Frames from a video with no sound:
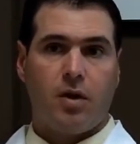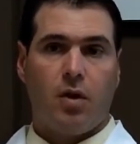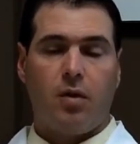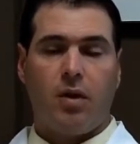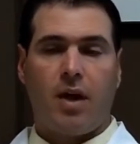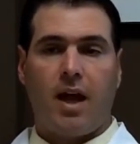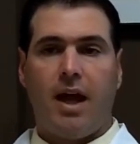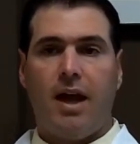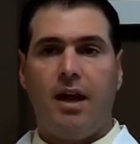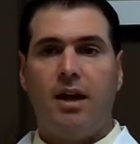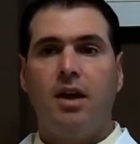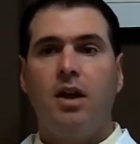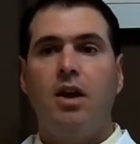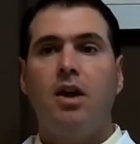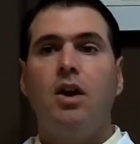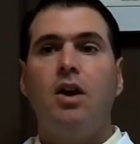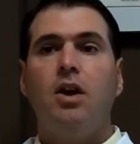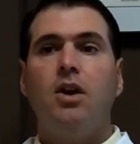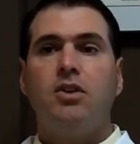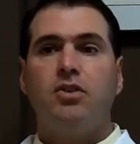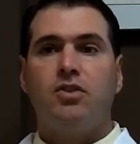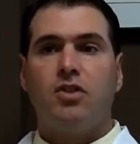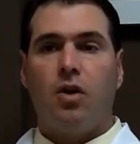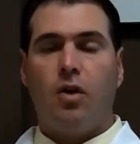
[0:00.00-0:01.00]
Okay,
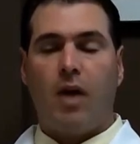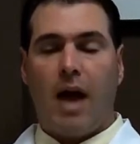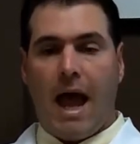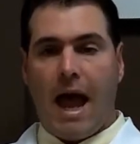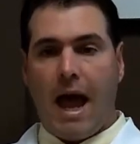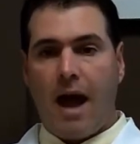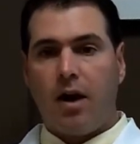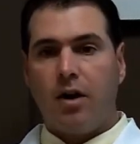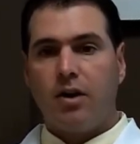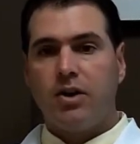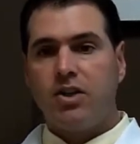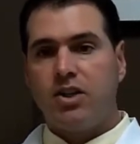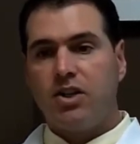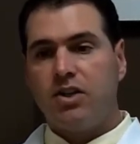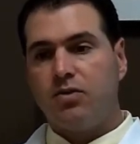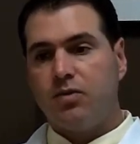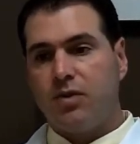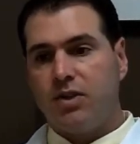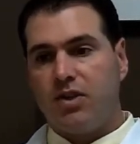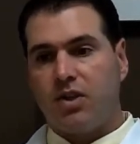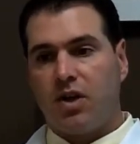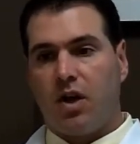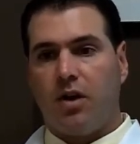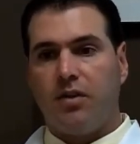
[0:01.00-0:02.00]
so
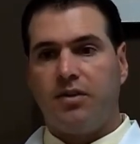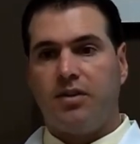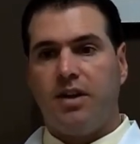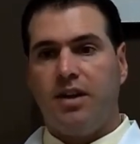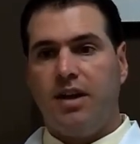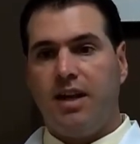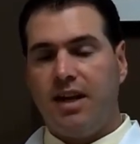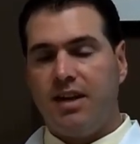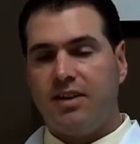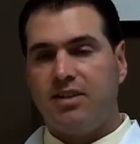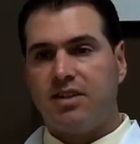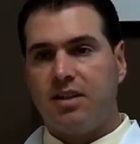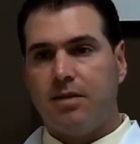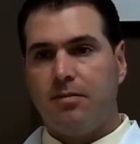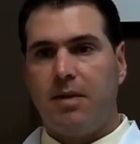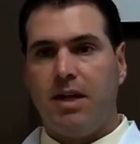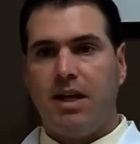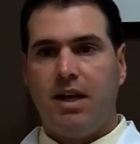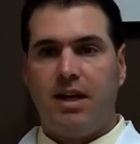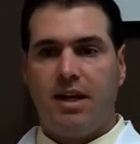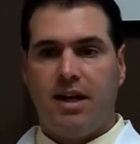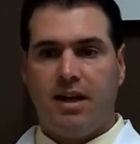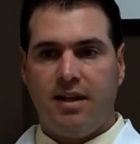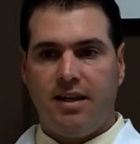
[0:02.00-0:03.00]
allergies result in
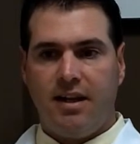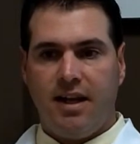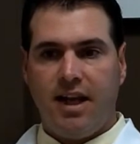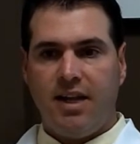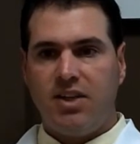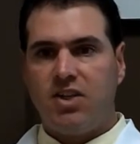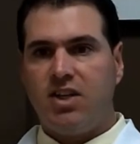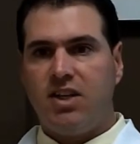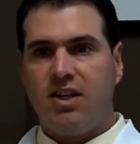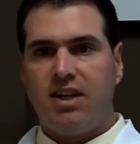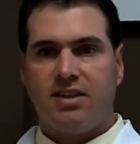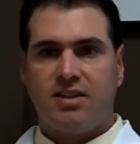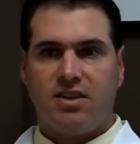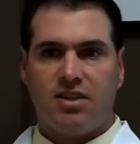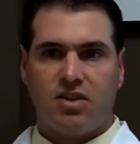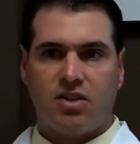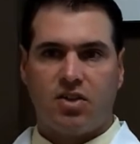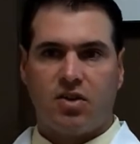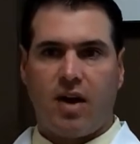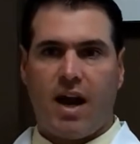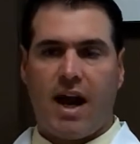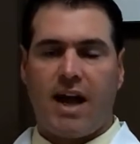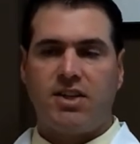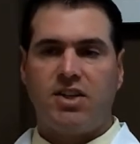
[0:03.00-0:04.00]
histamine and itchiness and
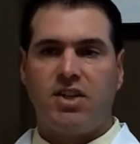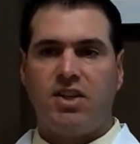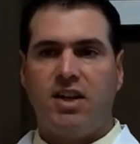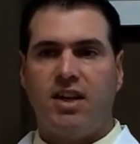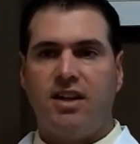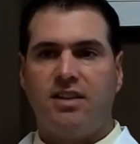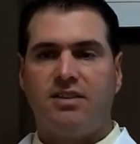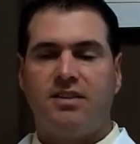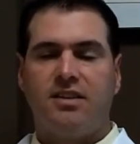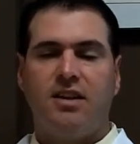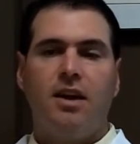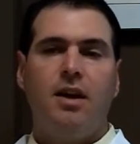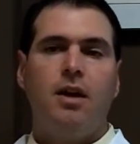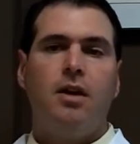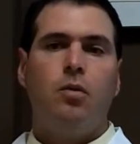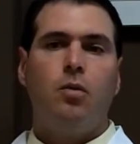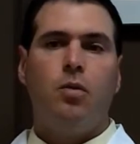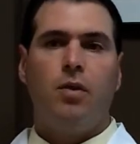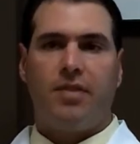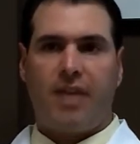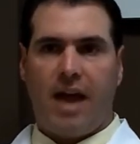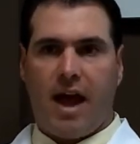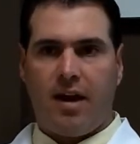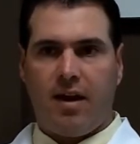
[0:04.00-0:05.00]
scratchiness
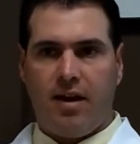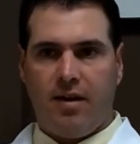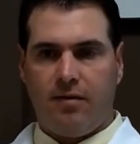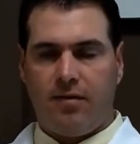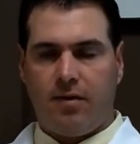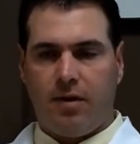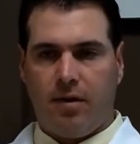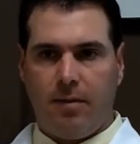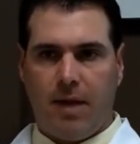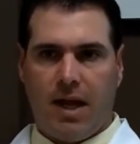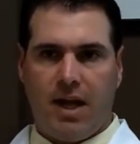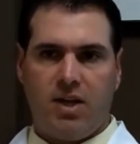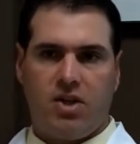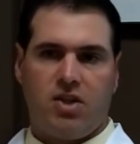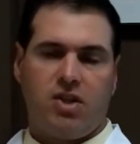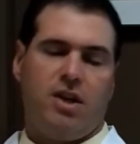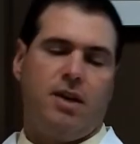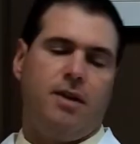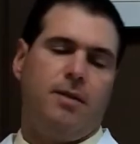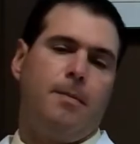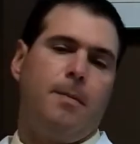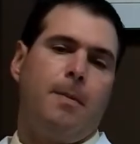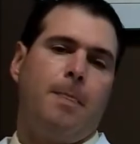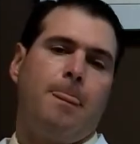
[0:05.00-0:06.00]
without
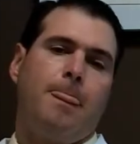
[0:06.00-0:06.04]
inflammation.